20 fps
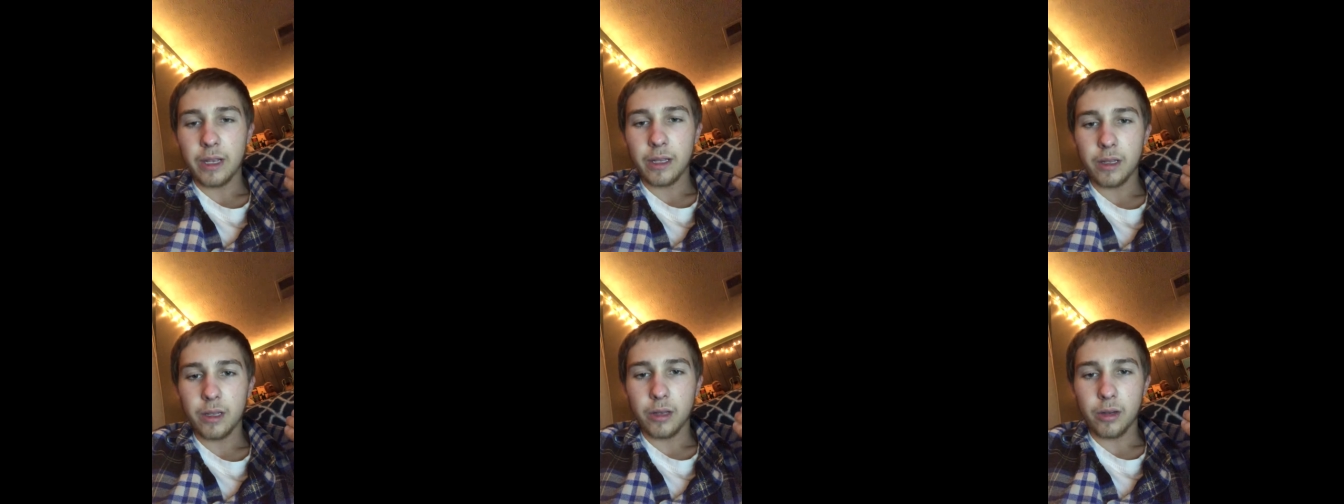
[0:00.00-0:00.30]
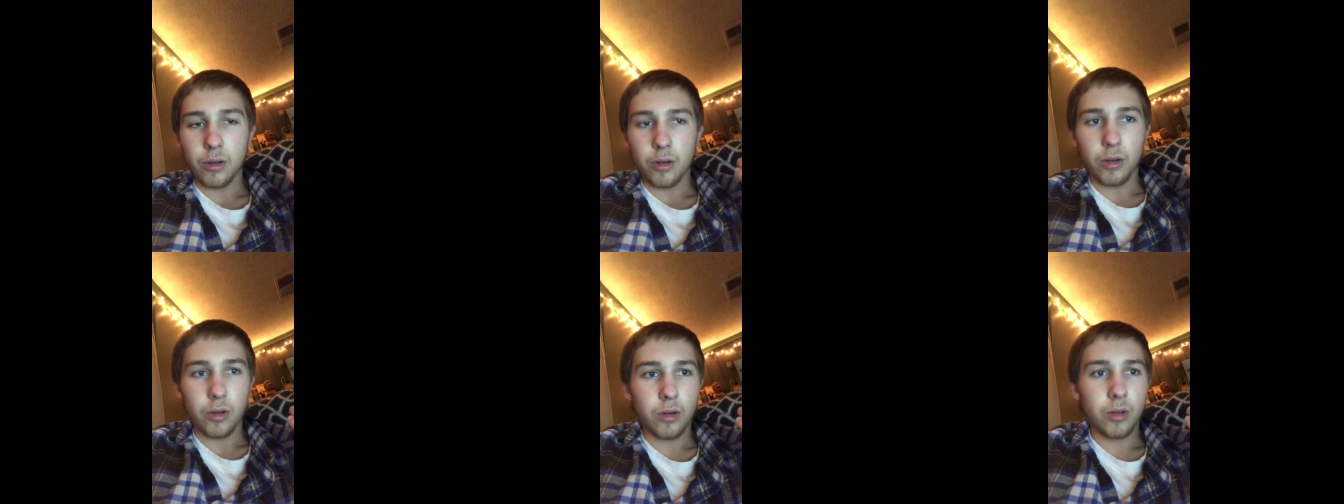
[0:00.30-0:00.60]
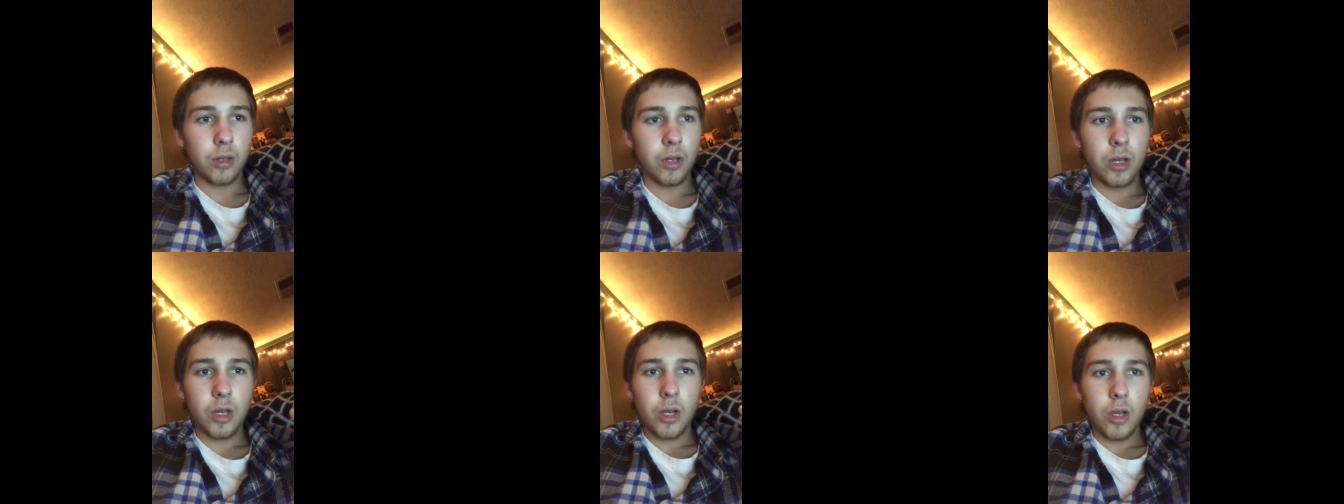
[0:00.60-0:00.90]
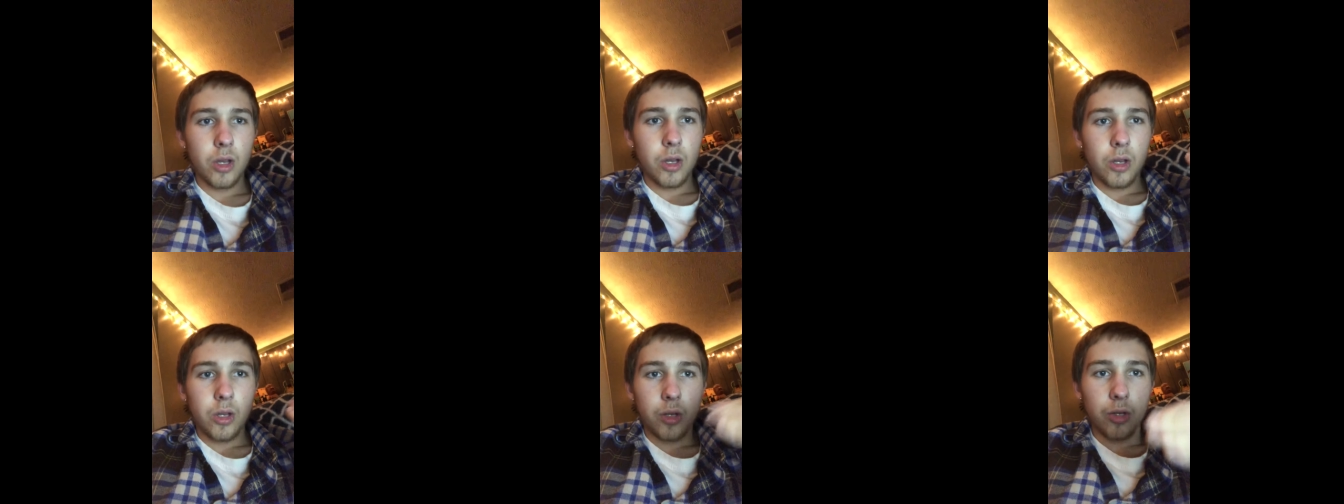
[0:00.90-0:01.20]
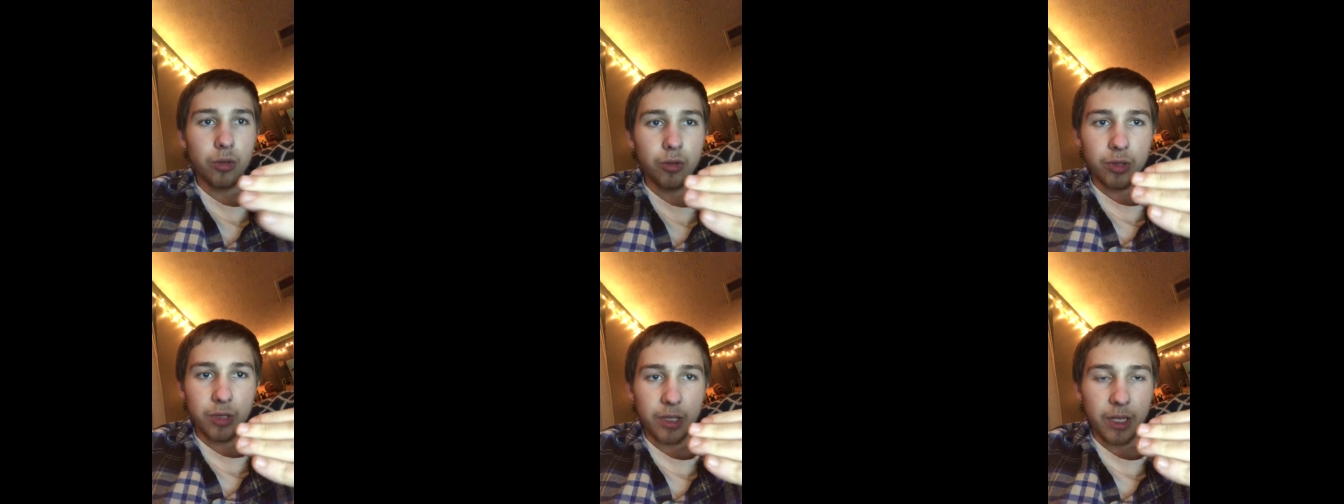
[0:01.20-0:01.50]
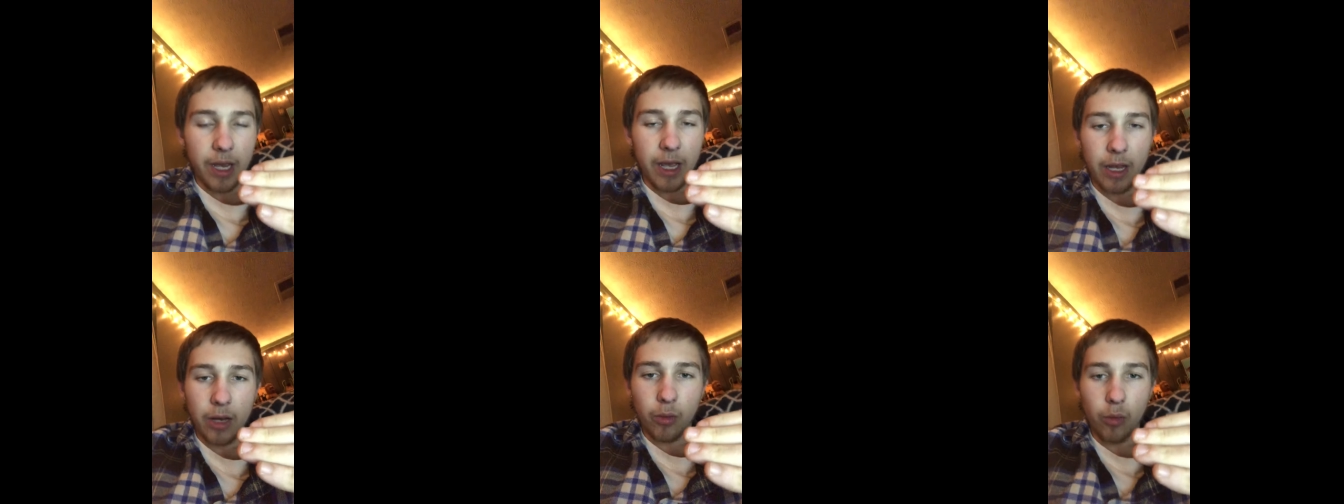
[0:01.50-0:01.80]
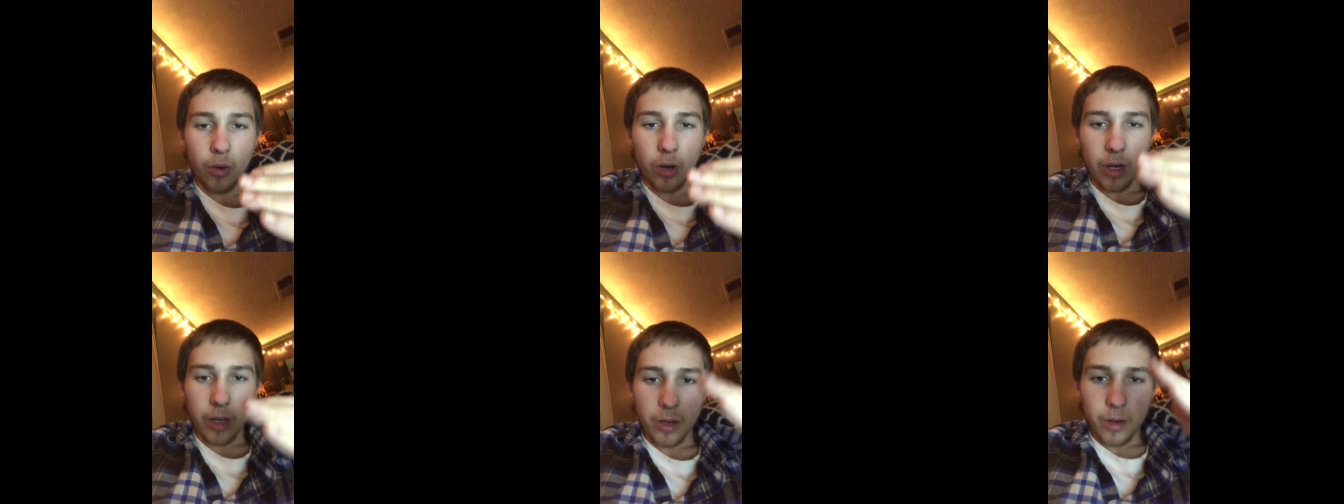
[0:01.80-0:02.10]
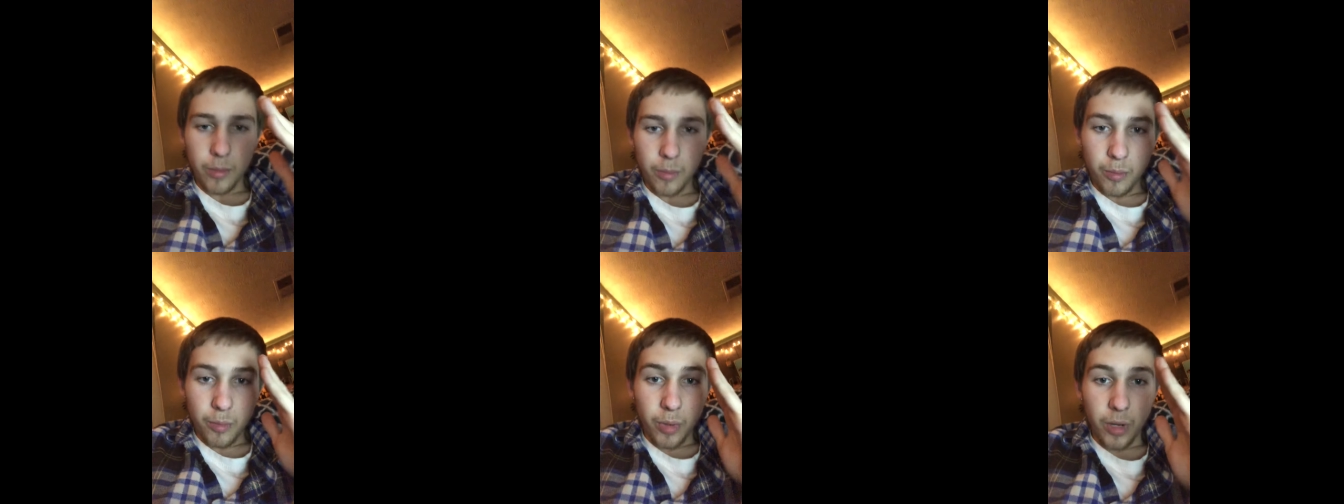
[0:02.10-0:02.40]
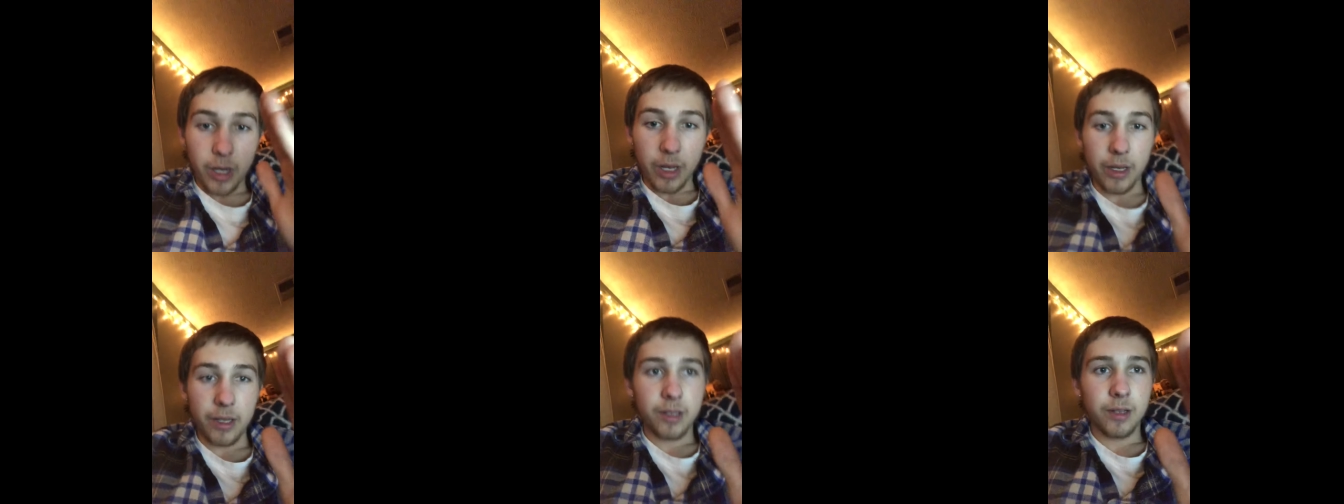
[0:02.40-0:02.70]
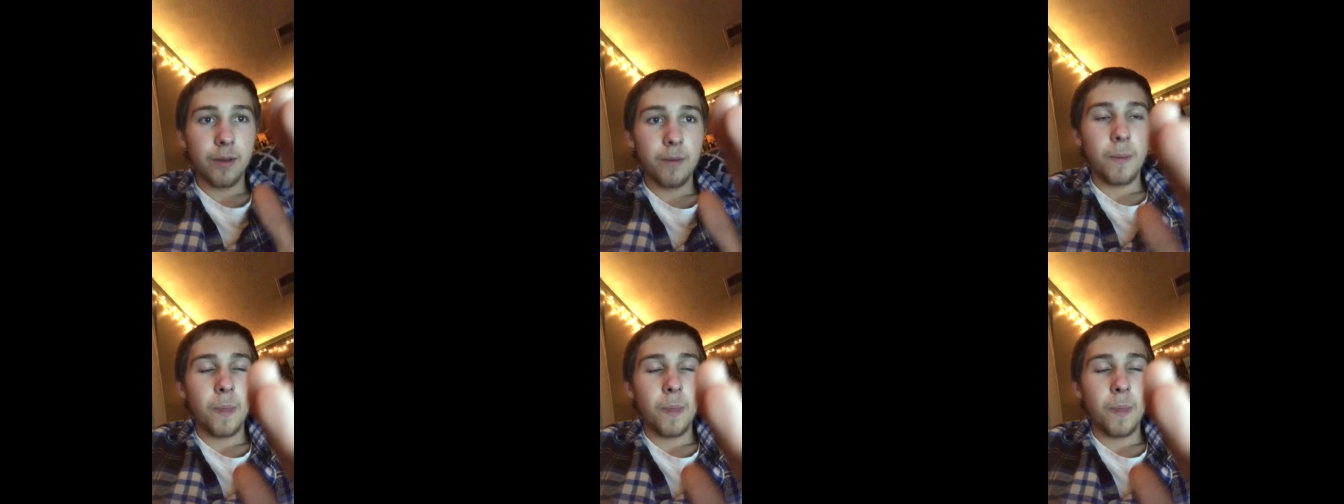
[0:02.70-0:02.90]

or who's saying what. But